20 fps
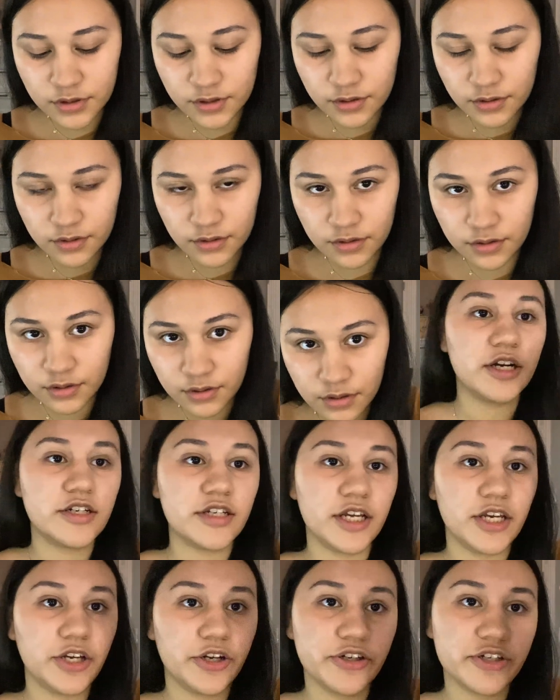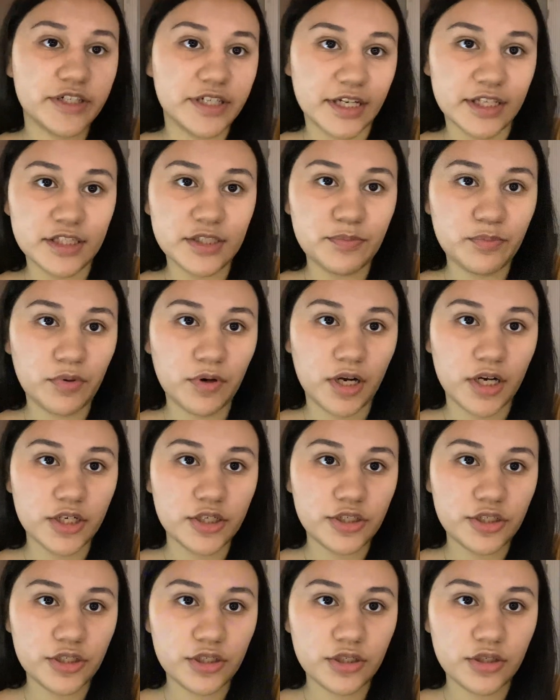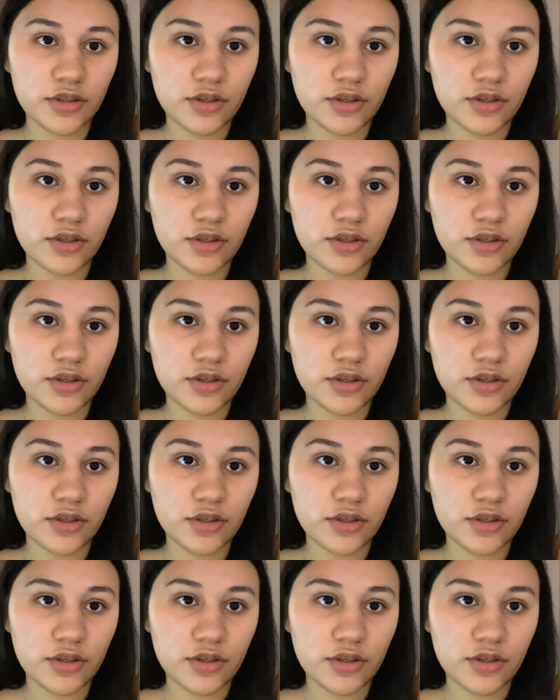You're gonna take your dense brush